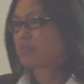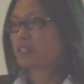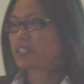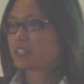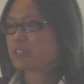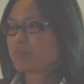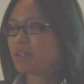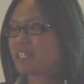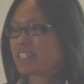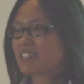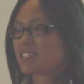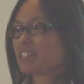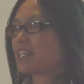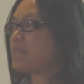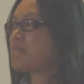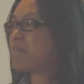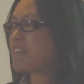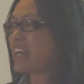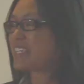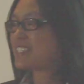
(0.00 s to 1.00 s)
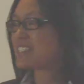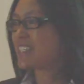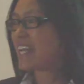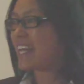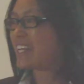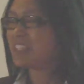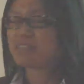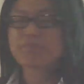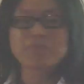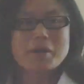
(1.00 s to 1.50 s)
which means that I'm
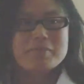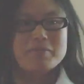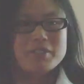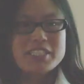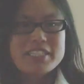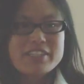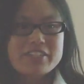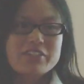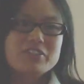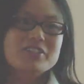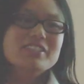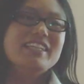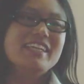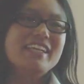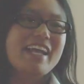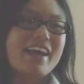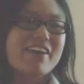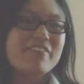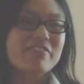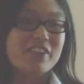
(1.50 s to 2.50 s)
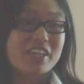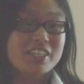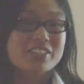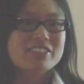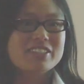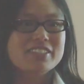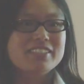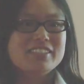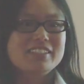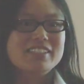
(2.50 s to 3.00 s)
fascinated by materials that have
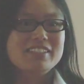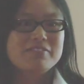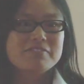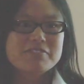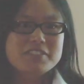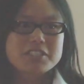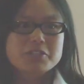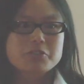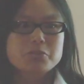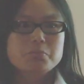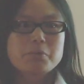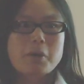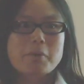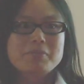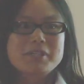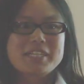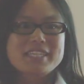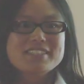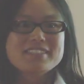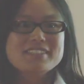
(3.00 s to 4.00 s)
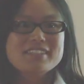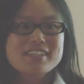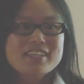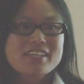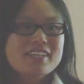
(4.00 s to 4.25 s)
interesting physical properties.